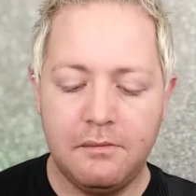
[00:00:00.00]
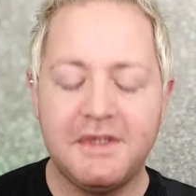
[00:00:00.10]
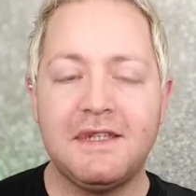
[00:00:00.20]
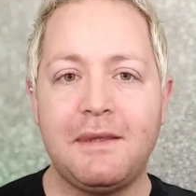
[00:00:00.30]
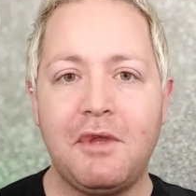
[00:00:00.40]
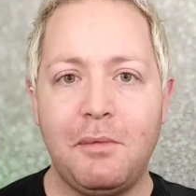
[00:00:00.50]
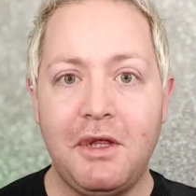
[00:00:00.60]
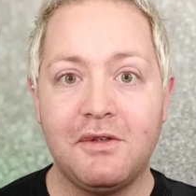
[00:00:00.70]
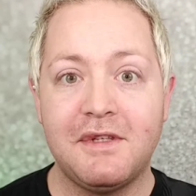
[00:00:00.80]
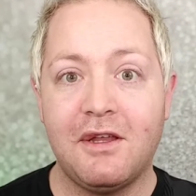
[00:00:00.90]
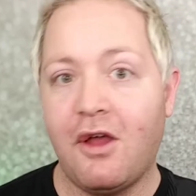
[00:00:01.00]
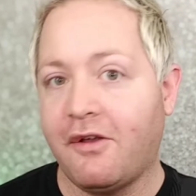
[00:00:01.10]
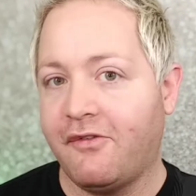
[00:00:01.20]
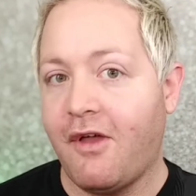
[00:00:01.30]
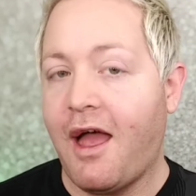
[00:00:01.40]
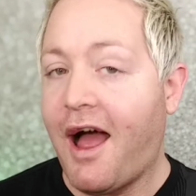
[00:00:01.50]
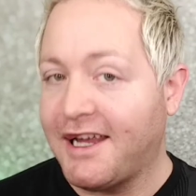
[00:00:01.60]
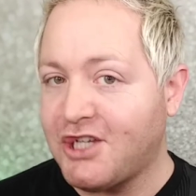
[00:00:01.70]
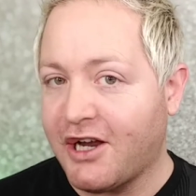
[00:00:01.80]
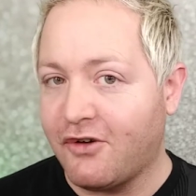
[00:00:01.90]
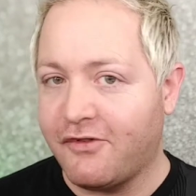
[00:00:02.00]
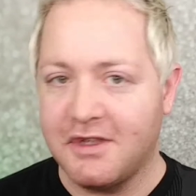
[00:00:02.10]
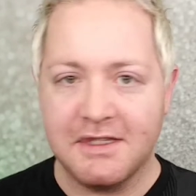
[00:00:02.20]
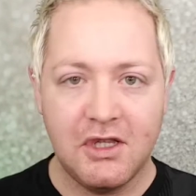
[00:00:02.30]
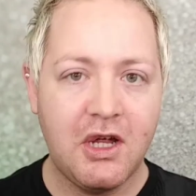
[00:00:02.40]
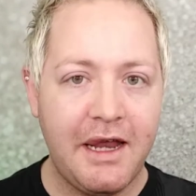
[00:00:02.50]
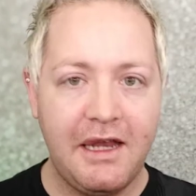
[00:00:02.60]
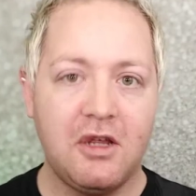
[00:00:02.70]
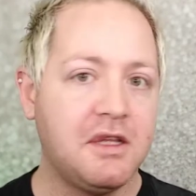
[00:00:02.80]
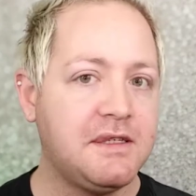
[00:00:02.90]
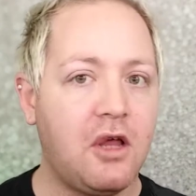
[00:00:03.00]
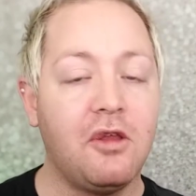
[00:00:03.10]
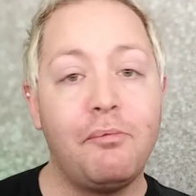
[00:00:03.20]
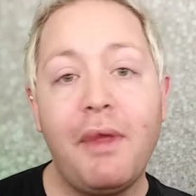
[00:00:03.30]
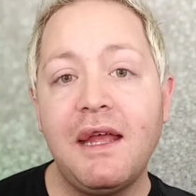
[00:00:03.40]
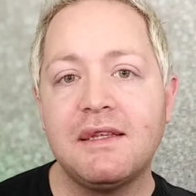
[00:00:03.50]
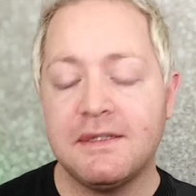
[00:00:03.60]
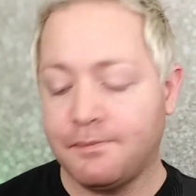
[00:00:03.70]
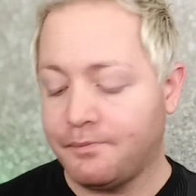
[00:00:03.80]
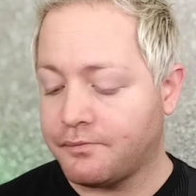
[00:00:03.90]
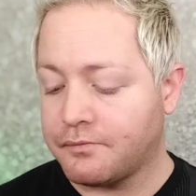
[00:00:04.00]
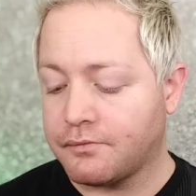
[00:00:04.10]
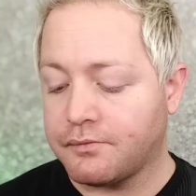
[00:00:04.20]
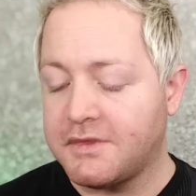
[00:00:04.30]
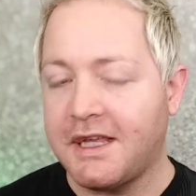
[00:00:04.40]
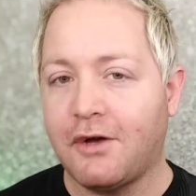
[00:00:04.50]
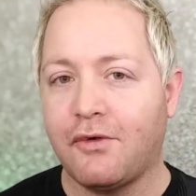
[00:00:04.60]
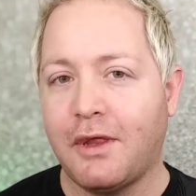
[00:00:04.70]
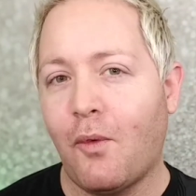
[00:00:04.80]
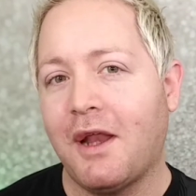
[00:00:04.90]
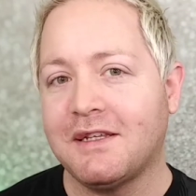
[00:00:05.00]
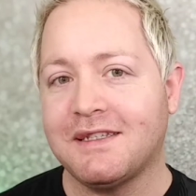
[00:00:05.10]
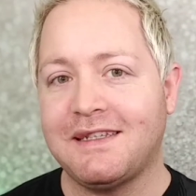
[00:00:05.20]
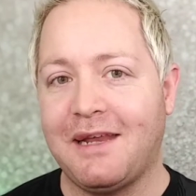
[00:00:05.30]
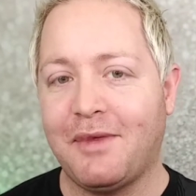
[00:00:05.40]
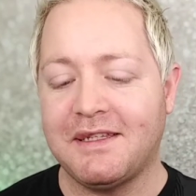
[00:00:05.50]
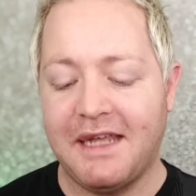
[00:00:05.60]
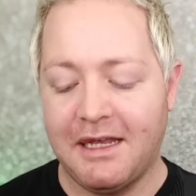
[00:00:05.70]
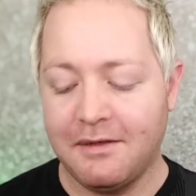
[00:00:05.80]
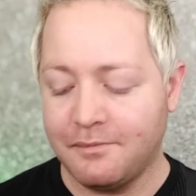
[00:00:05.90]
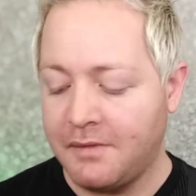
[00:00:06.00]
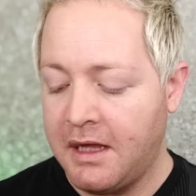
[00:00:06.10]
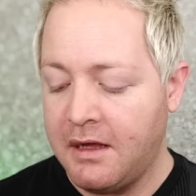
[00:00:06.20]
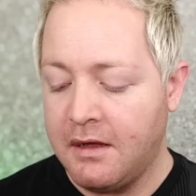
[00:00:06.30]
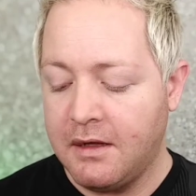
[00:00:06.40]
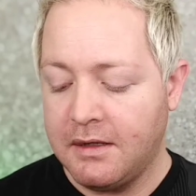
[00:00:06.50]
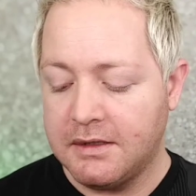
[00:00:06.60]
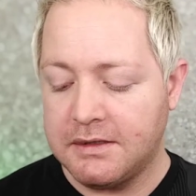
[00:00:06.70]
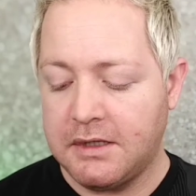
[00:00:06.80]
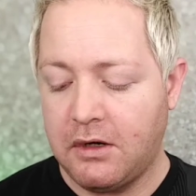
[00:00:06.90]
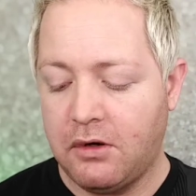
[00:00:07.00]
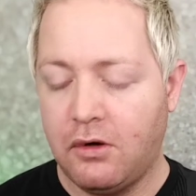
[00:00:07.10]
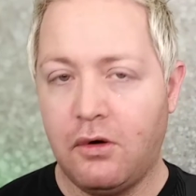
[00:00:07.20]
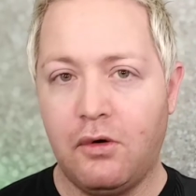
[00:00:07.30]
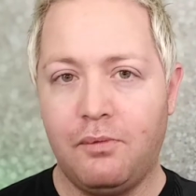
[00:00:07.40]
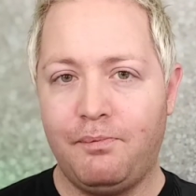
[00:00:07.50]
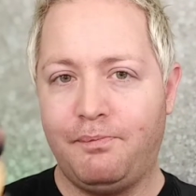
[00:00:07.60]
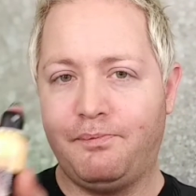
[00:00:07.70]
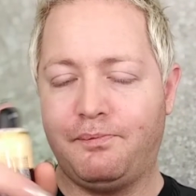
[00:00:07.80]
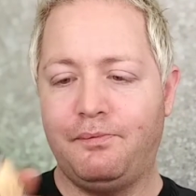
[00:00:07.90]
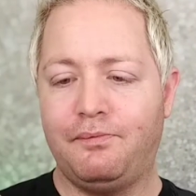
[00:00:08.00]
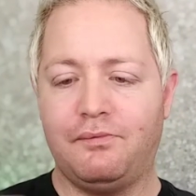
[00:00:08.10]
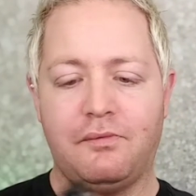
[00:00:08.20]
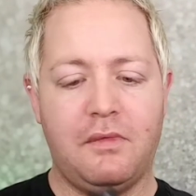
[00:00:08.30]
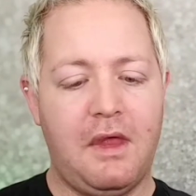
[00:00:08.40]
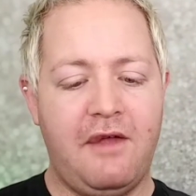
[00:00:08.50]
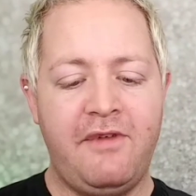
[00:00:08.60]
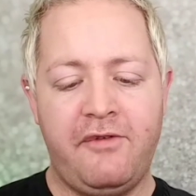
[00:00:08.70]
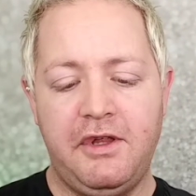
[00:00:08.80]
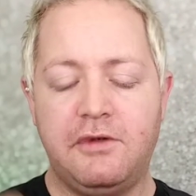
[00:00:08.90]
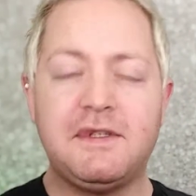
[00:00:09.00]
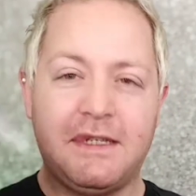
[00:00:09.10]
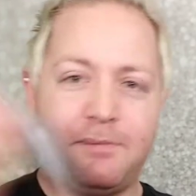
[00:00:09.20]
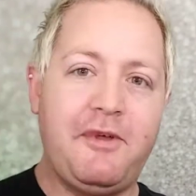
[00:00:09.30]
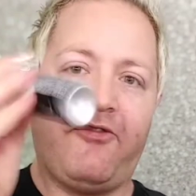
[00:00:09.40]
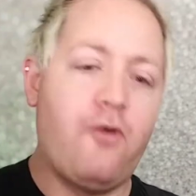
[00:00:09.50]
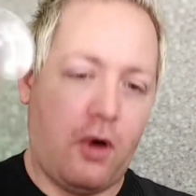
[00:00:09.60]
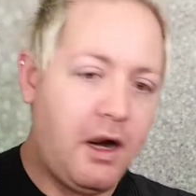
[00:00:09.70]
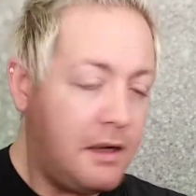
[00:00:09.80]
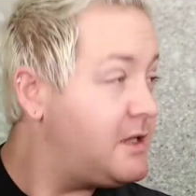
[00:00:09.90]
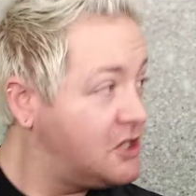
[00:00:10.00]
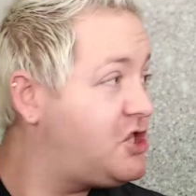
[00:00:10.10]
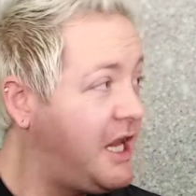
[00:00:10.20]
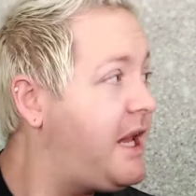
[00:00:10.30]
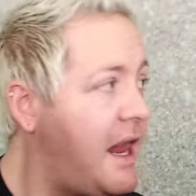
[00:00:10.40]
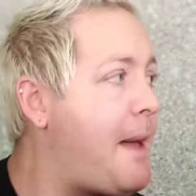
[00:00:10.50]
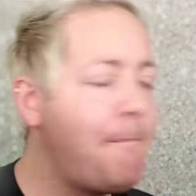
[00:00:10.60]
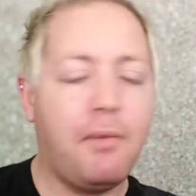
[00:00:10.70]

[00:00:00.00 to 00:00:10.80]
Since I'm going to be using a lot of eyeshadow for this look, I need a good solid base, because I don't really want it to stain my skin. So, I've never used this before. Shake it up.